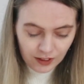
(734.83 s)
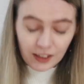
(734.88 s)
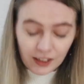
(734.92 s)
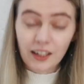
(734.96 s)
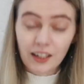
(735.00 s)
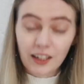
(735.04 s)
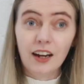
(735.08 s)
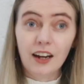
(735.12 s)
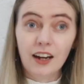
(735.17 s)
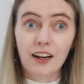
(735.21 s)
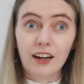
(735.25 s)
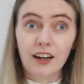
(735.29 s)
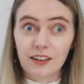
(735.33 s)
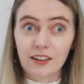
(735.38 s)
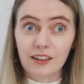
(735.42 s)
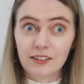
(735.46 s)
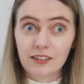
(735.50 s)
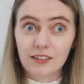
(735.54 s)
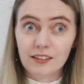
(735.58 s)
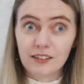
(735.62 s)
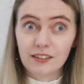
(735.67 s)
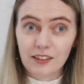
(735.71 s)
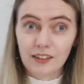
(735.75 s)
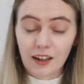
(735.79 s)
Yeah,
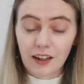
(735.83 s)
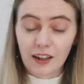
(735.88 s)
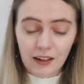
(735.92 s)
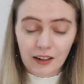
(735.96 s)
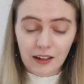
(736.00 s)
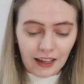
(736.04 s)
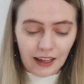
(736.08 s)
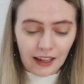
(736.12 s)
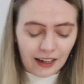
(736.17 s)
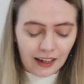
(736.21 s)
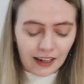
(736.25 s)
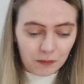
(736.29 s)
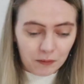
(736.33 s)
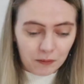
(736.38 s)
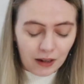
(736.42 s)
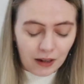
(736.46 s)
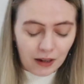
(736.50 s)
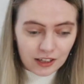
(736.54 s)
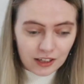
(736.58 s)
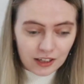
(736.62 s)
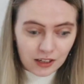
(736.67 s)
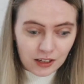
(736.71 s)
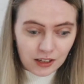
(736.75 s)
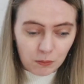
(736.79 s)
like I'm
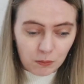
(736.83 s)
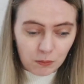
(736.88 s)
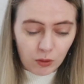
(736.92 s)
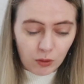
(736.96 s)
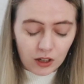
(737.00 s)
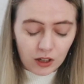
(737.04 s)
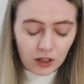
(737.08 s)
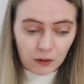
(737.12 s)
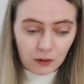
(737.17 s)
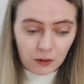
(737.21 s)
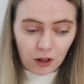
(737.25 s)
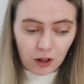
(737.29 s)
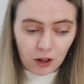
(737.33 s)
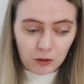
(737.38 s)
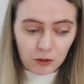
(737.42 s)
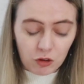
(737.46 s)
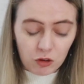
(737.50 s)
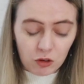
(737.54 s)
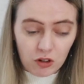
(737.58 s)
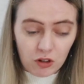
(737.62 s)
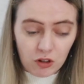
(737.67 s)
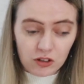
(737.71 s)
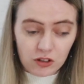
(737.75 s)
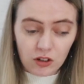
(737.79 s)
actually impressed by how much
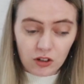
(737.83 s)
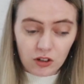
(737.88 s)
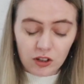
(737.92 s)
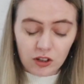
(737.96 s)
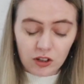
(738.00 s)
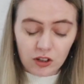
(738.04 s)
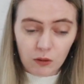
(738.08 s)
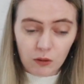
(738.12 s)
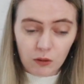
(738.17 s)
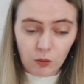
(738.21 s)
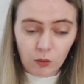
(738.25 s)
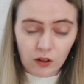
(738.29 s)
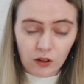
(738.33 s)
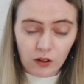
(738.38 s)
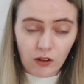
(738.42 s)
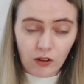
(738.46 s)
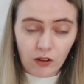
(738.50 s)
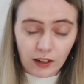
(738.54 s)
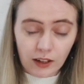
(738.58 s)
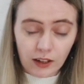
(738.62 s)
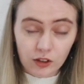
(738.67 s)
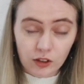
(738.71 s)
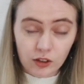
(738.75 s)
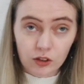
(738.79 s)
research he would have
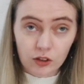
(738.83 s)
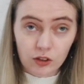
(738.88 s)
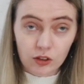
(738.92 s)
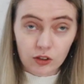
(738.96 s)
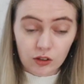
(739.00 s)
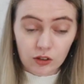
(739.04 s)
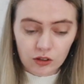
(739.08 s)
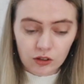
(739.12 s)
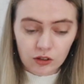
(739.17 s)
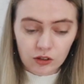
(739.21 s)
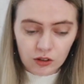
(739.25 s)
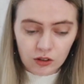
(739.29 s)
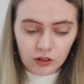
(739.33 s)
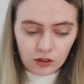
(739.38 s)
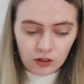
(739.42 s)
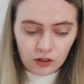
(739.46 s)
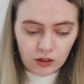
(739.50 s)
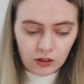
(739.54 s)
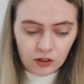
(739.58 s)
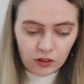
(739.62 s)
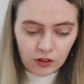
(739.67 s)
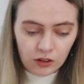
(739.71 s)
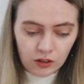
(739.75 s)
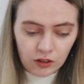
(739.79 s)
had to do
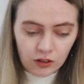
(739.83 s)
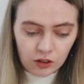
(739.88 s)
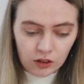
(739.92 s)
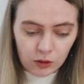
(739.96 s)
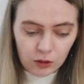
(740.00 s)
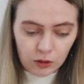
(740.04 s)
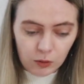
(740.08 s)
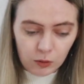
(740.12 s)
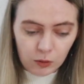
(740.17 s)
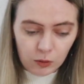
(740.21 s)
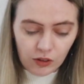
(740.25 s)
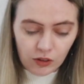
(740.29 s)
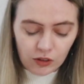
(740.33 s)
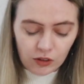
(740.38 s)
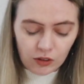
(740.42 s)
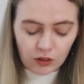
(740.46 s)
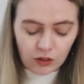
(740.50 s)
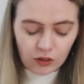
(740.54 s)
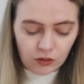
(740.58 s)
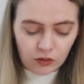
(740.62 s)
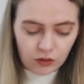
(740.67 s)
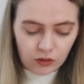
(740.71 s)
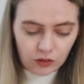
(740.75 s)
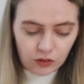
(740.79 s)
to pull this
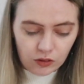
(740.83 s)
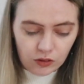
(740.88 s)
off.